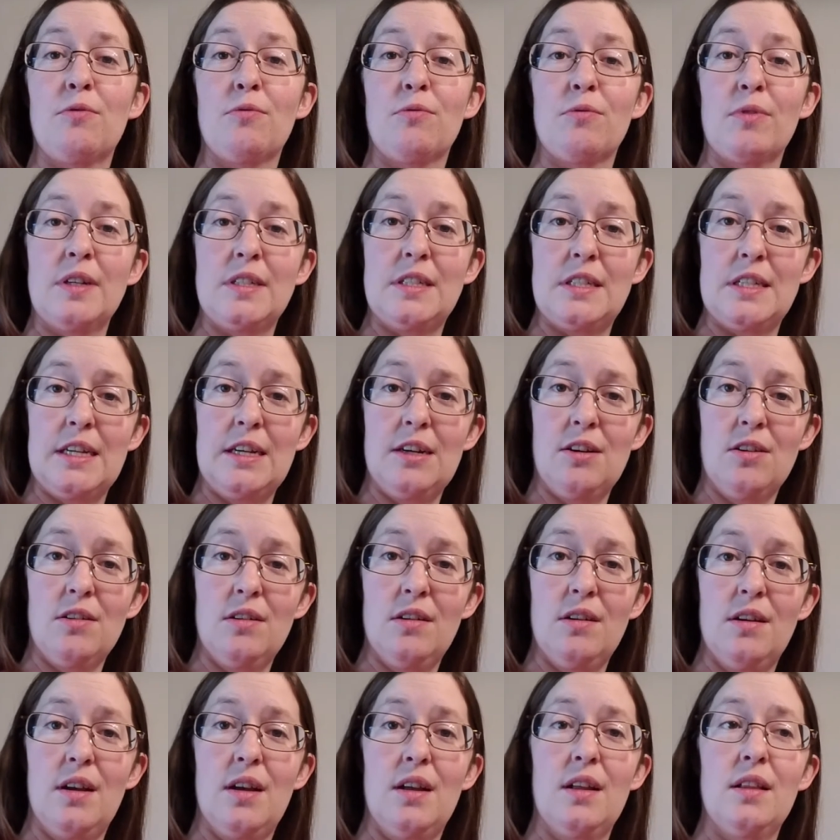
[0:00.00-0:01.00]
ritzier,
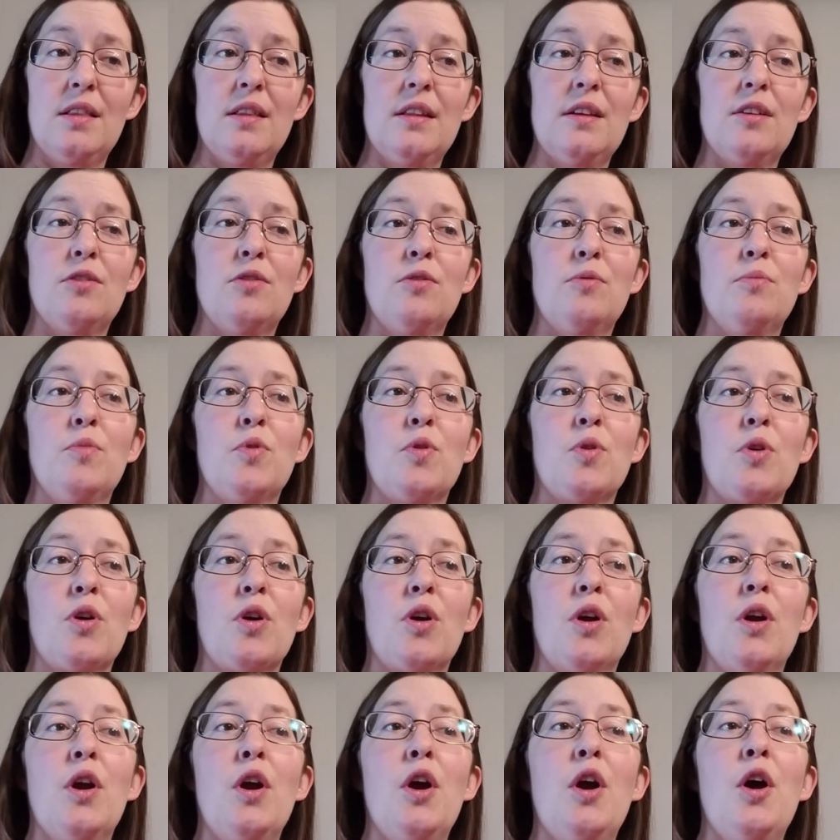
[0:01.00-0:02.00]
a little
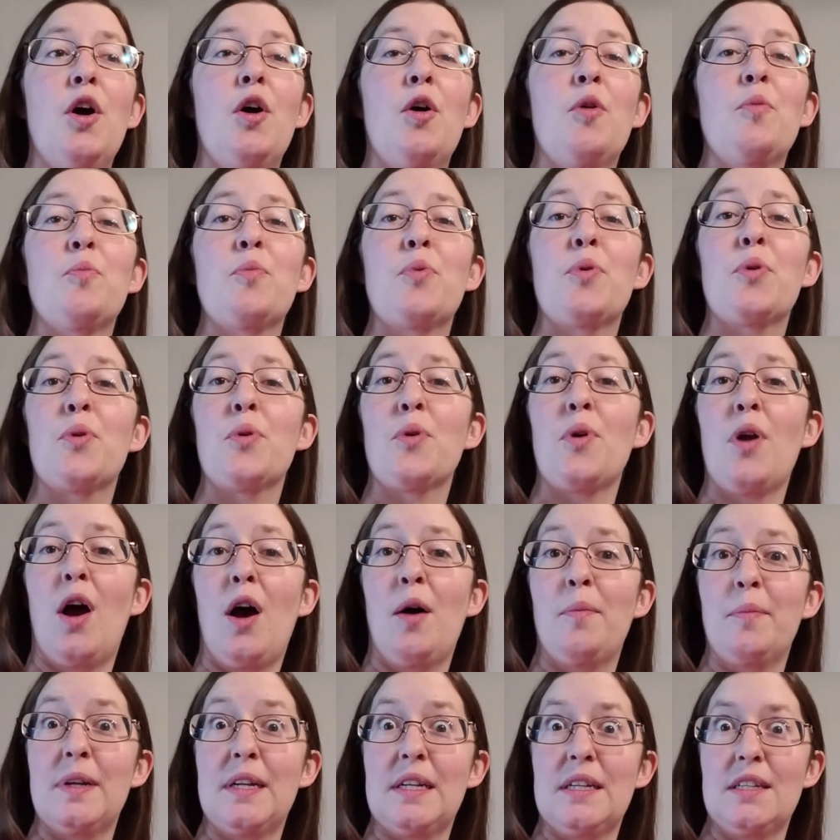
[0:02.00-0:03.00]
more
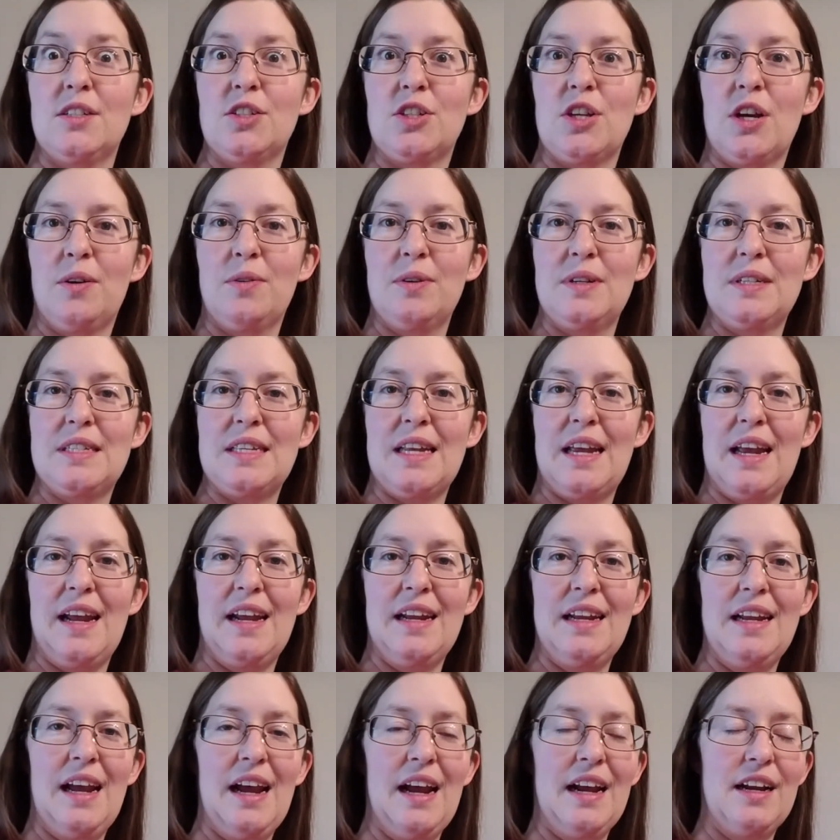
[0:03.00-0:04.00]
prominent, shall we
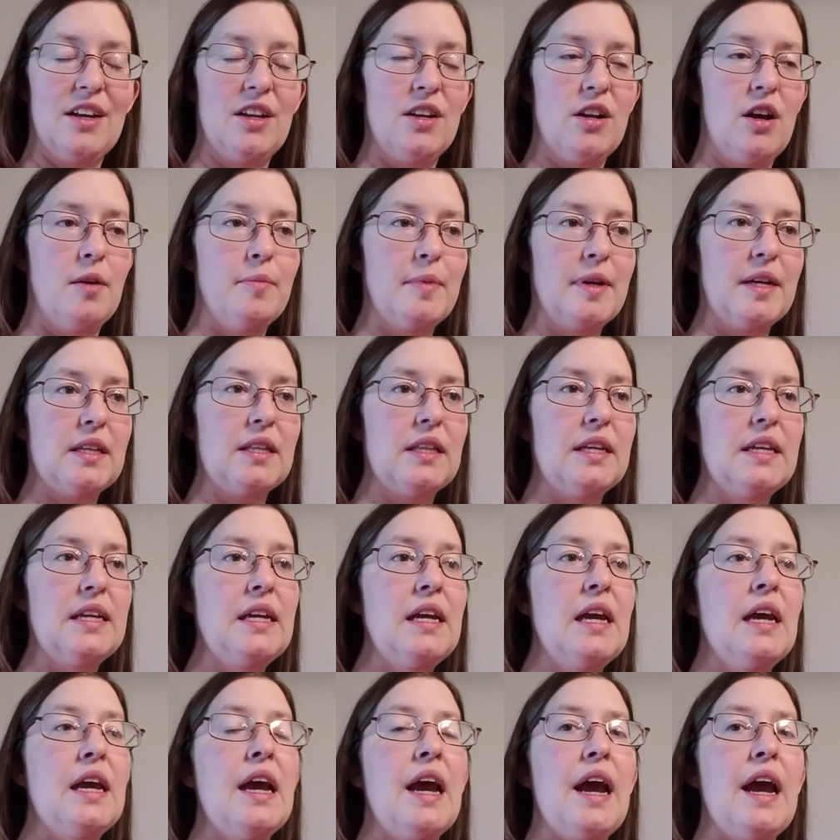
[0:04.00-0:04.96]
say, economically,